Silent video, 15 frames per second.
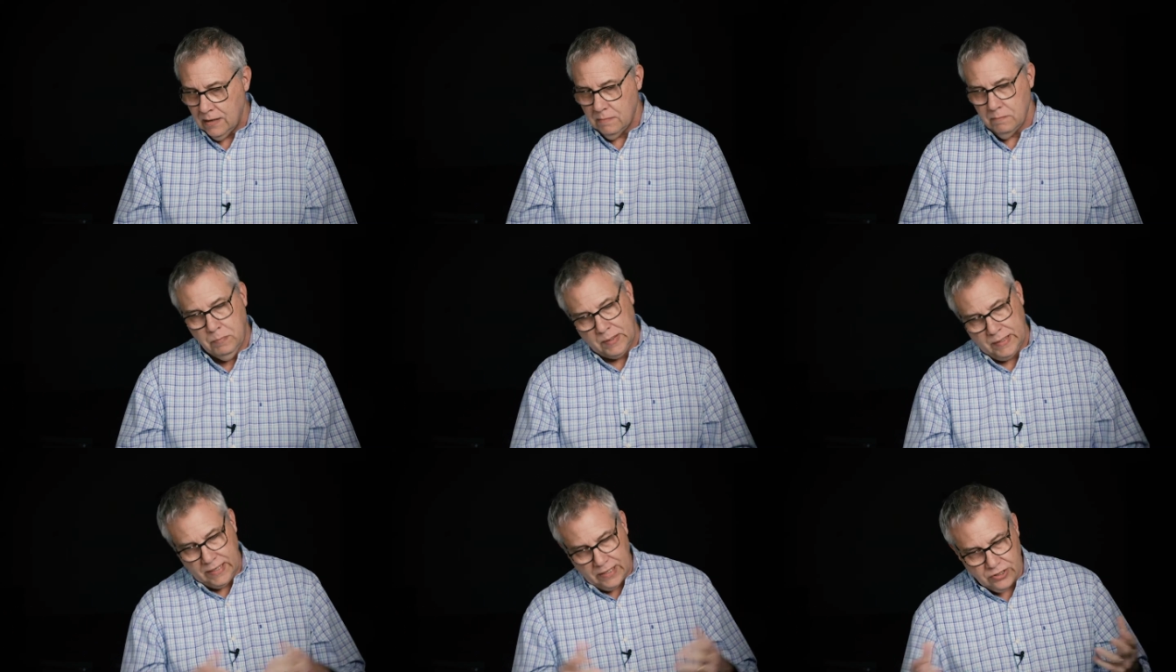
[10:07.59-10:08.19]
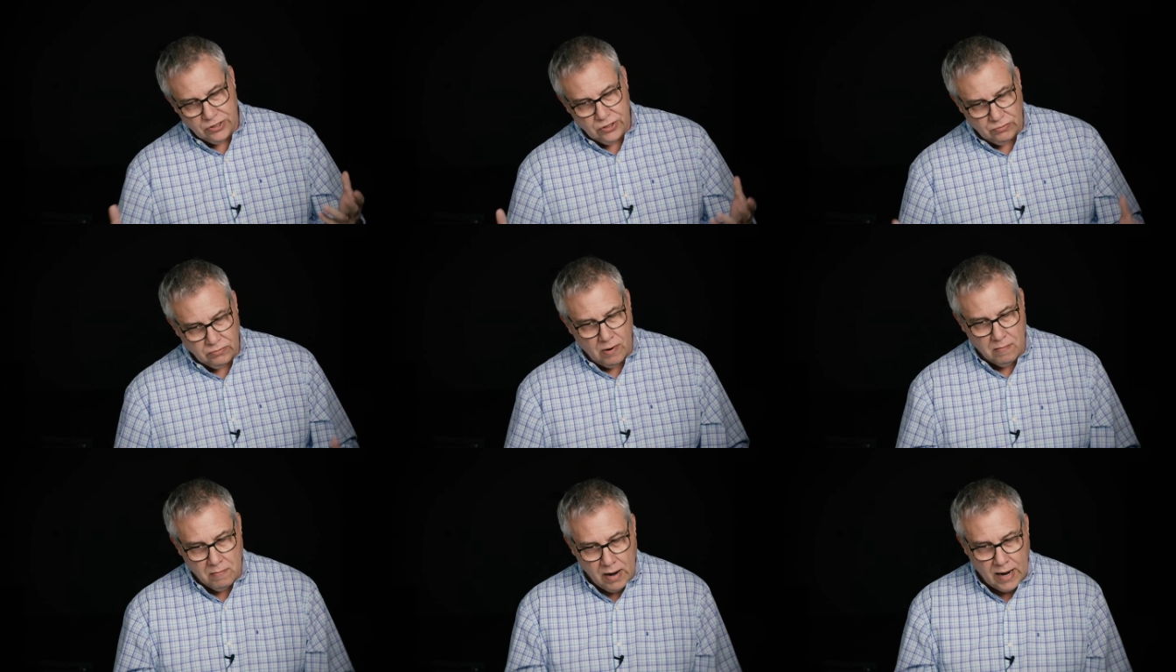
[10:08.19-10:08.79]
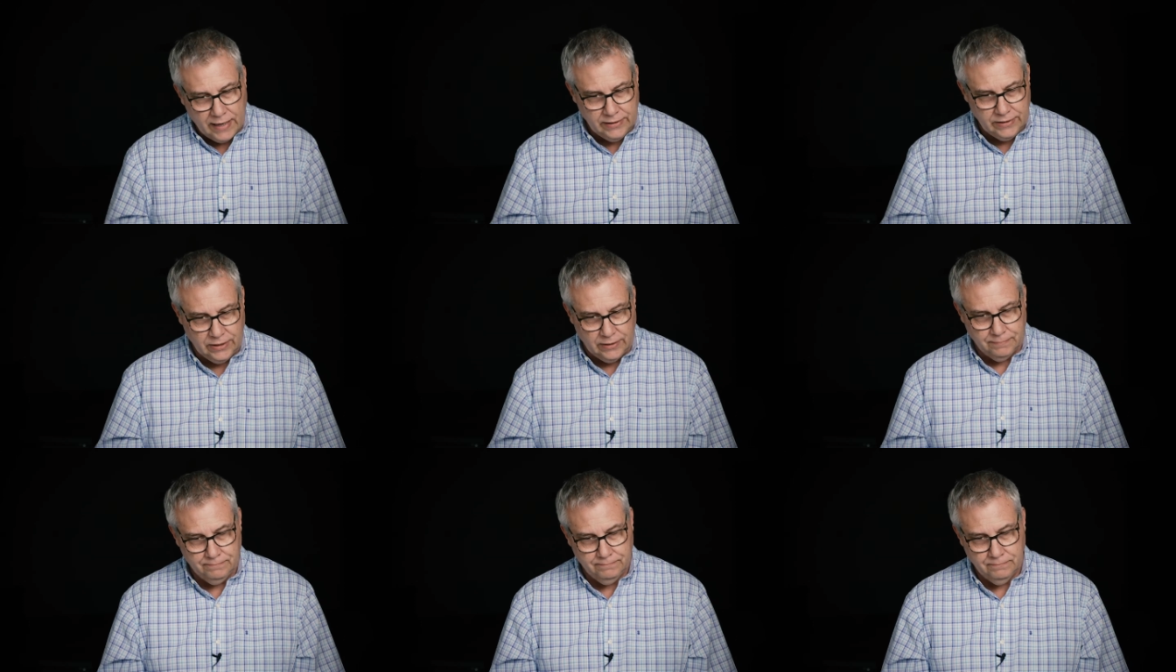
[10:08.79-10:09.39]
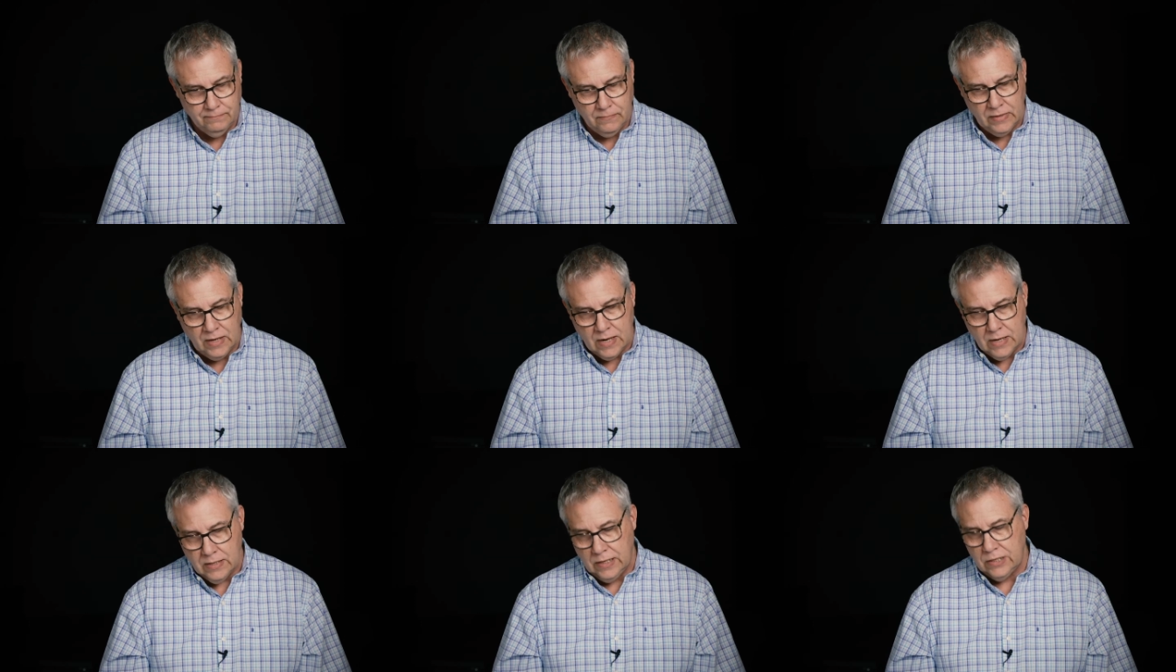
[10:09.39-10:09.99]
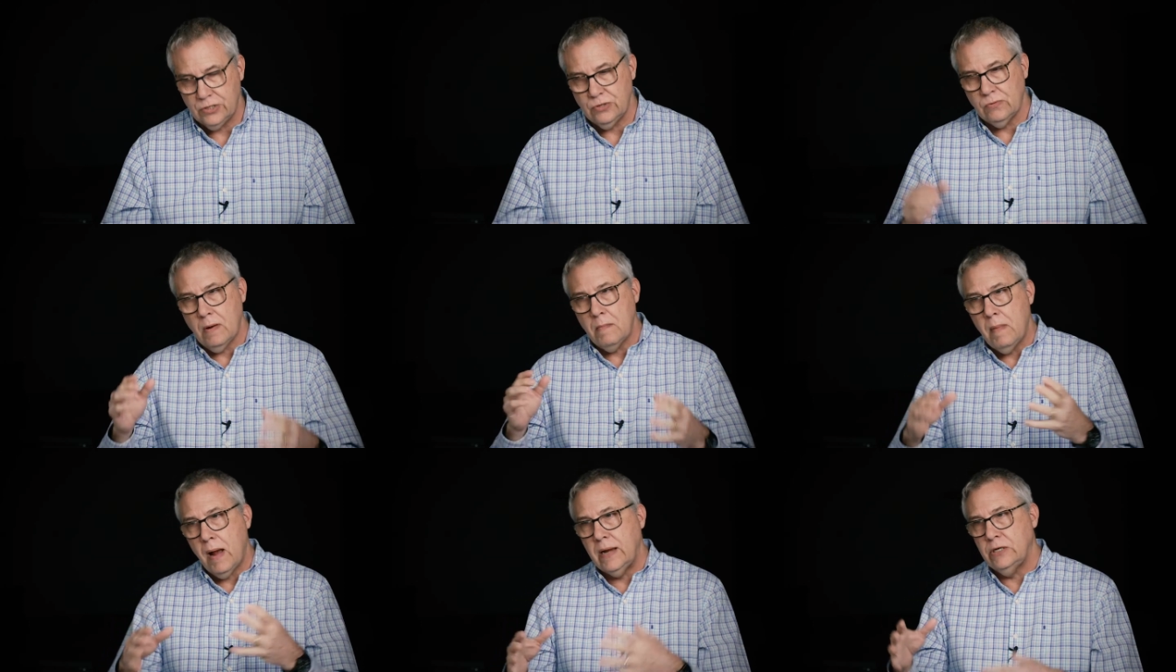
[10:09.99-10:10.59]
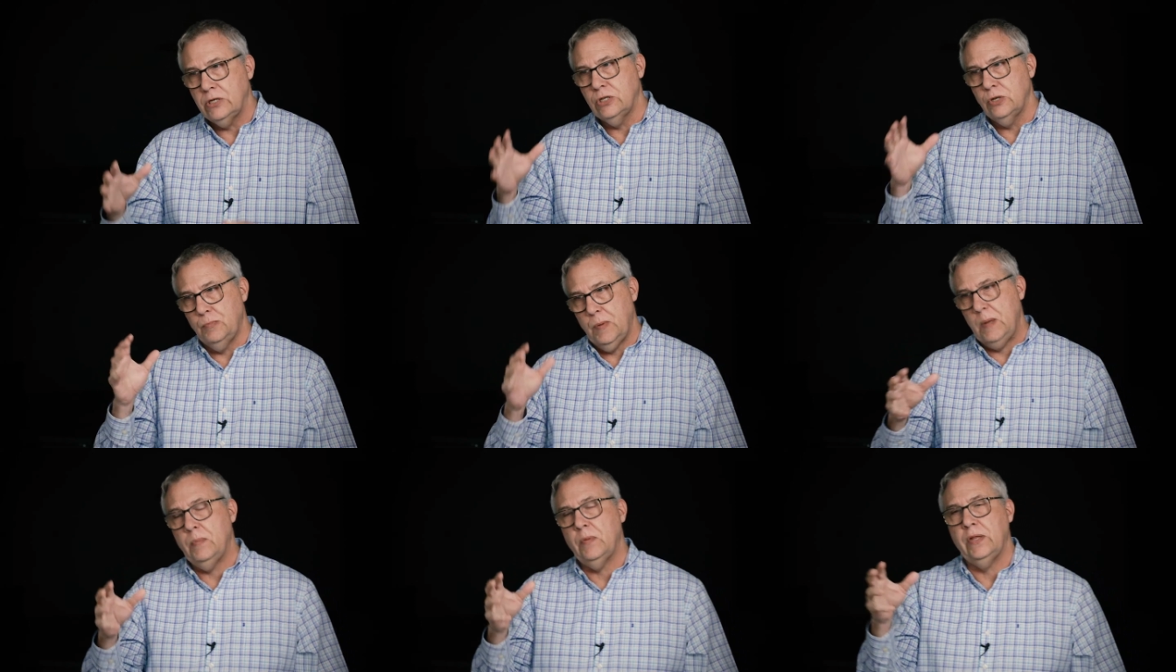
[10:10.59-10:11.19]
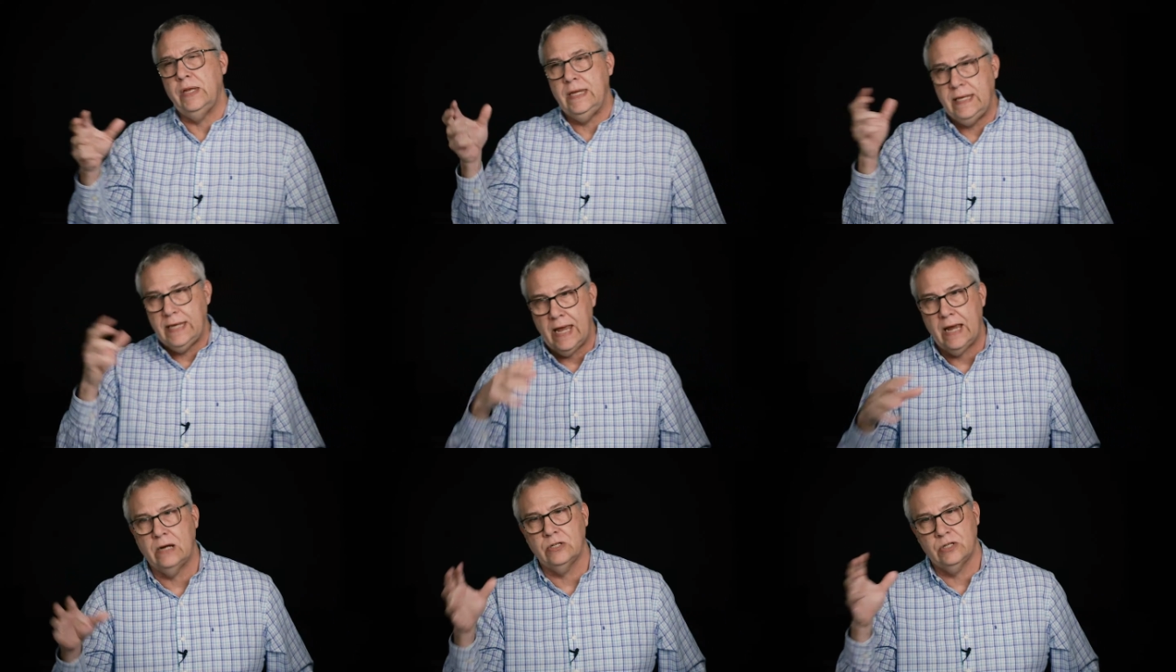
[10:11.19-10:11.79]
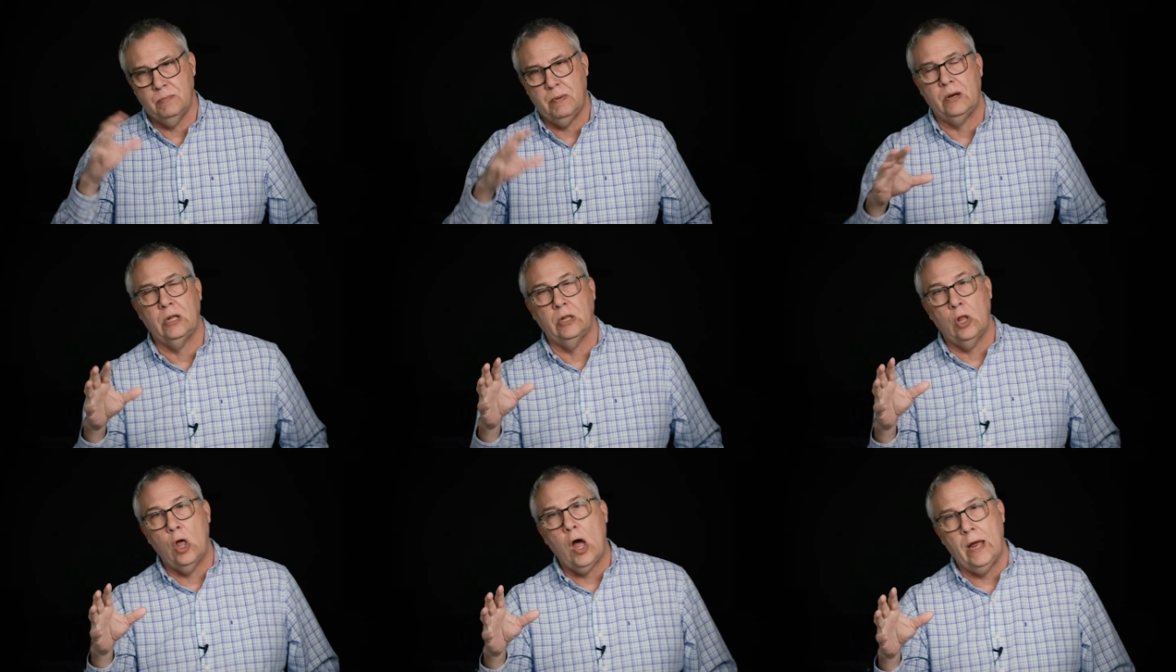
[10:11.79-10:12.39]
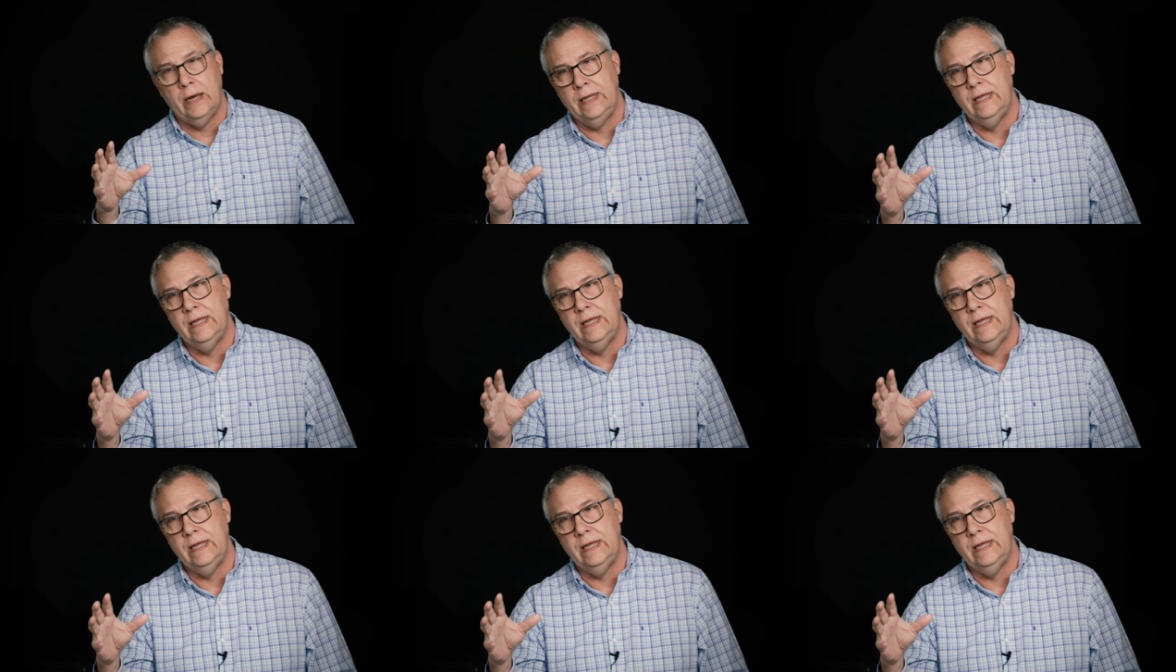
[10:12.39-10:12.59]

But here's the reminder. Here's the reminder to people that he cares about a lot.